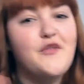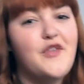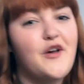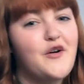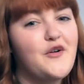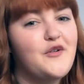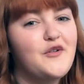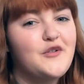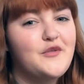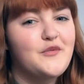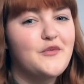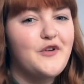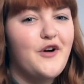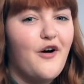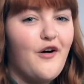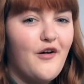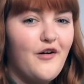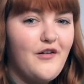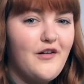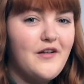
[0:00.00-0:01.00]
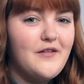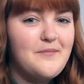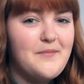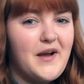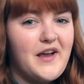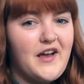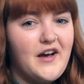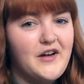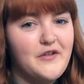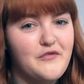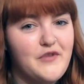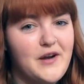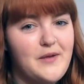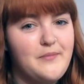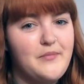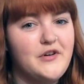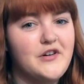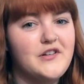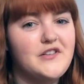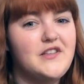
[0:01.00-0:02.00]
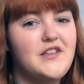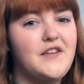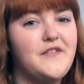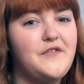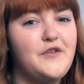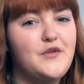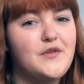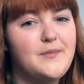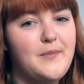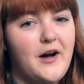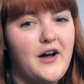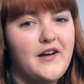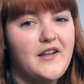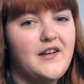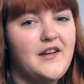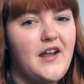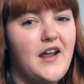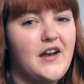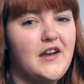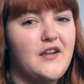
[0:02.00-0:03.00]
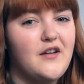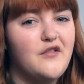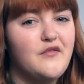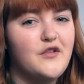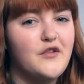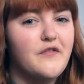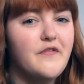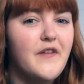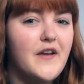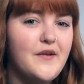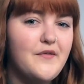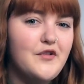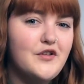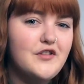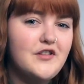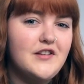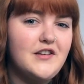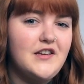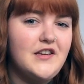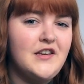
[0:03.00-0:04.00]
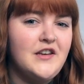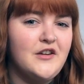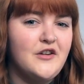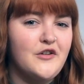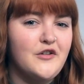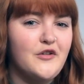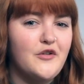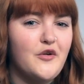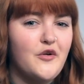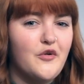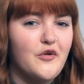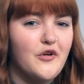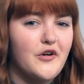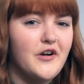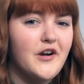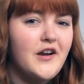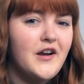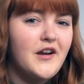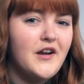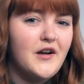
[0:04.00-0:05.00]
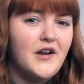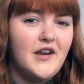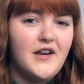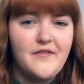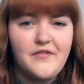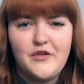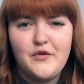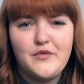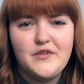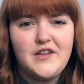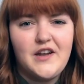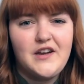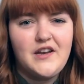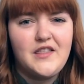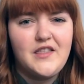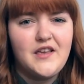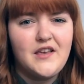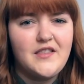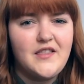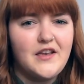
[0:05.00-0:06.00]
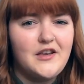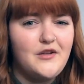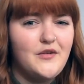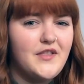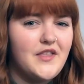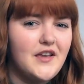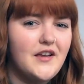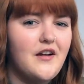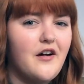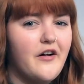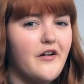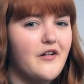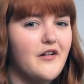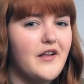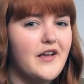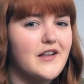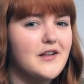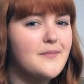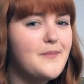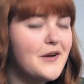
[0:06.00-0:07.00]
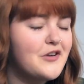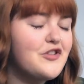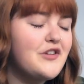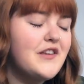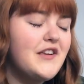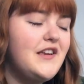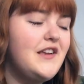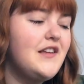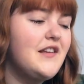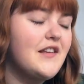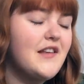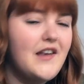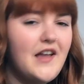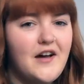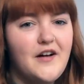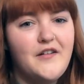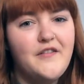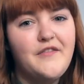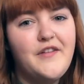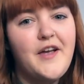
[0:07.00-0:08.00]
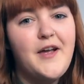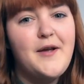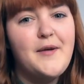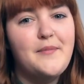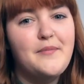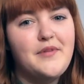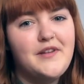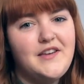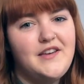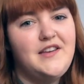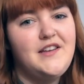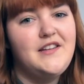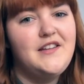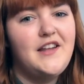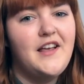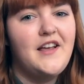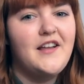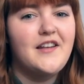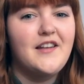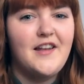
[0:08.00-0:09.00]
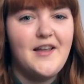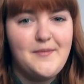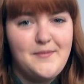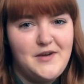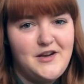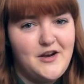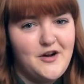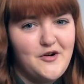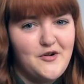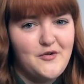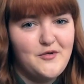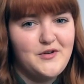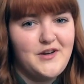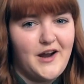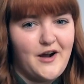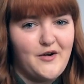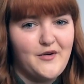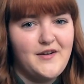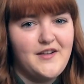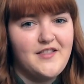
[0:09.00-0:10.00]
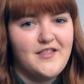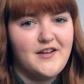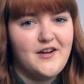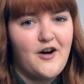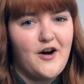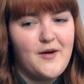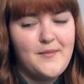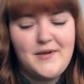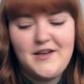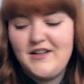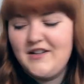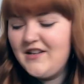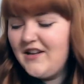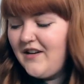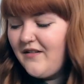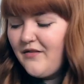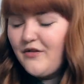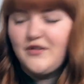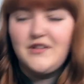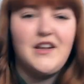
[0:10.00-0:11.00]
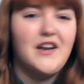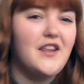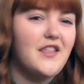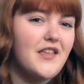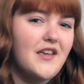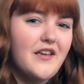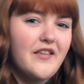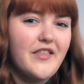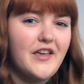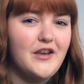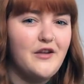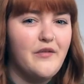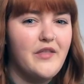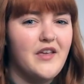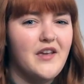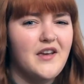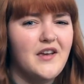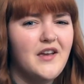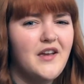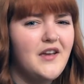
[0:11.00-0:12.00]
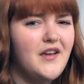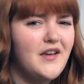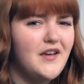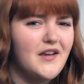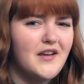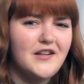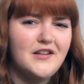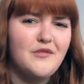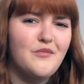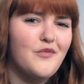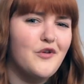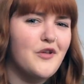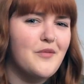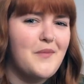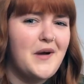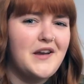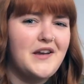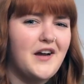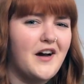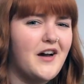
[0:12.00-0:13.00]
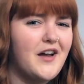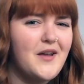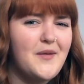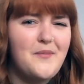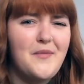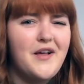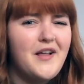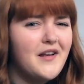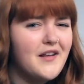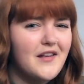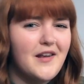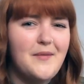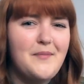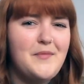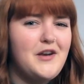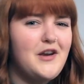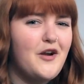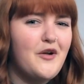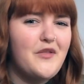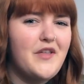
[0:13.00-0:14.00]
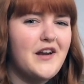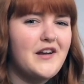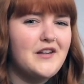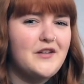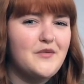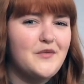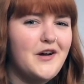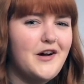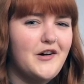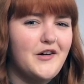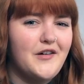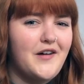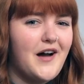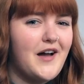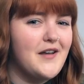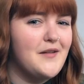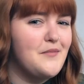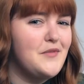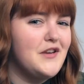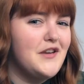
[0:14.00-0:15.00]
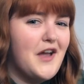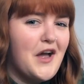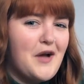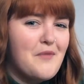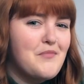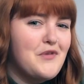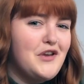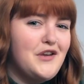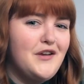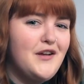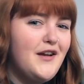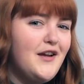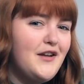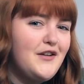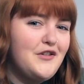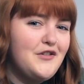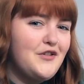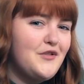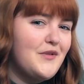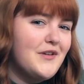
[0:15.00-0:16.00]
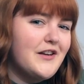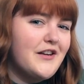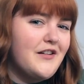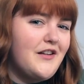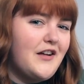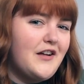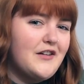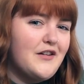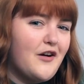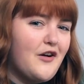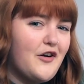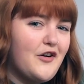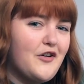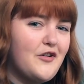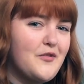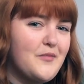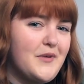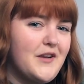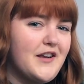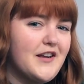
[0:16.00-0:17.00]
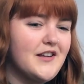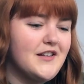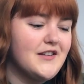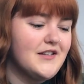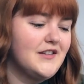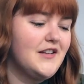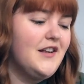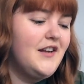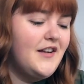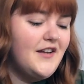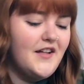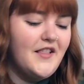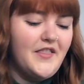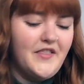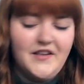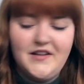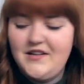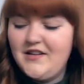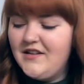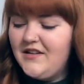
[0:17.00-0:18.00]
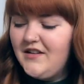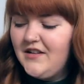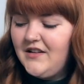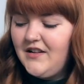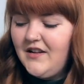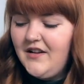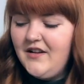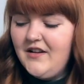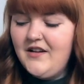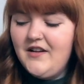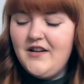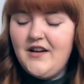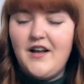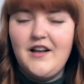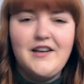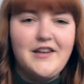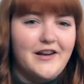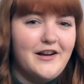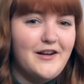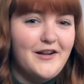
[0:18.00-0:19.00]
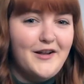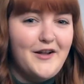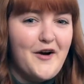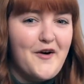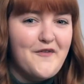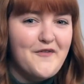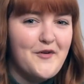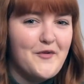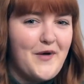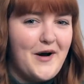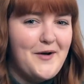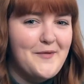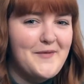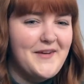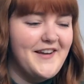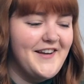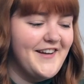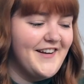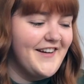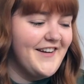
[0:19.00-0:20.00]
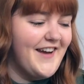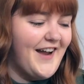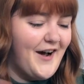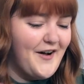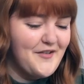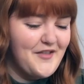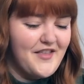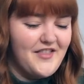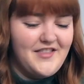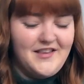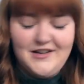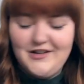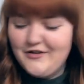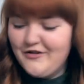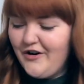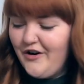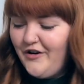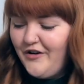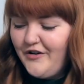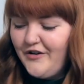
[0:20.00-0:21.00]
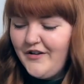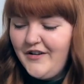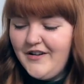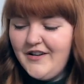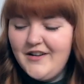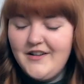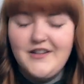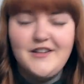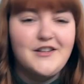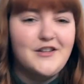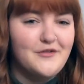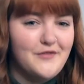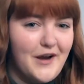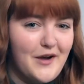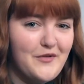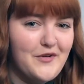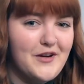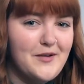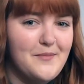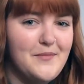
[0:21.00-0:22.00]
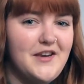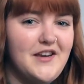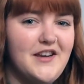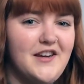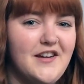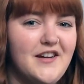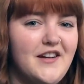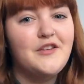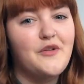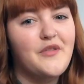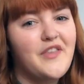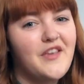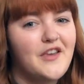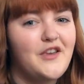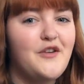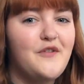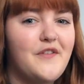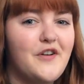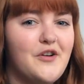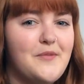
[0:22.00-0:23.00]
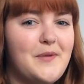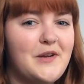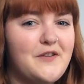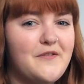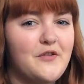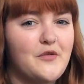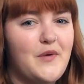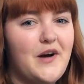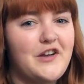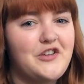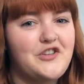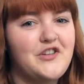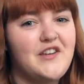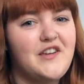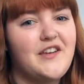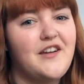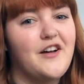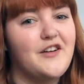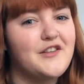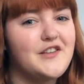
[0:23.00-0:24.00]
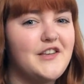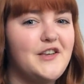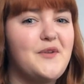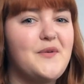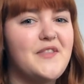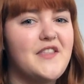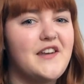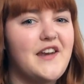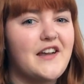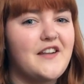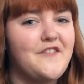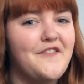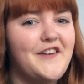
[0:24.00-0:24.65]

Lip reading: those were all of my unread books. If you spotted any of your favorites in here, or if there was anything that you think I'll especially love, please let me know down in the comments. And if there's anything that you think isn't worth my time, let me know that as well. I'd be happy to do a little unhaul because this is a little overwhelming now that these are all surrounding me. So thank you very much for watching. I'll see you in the next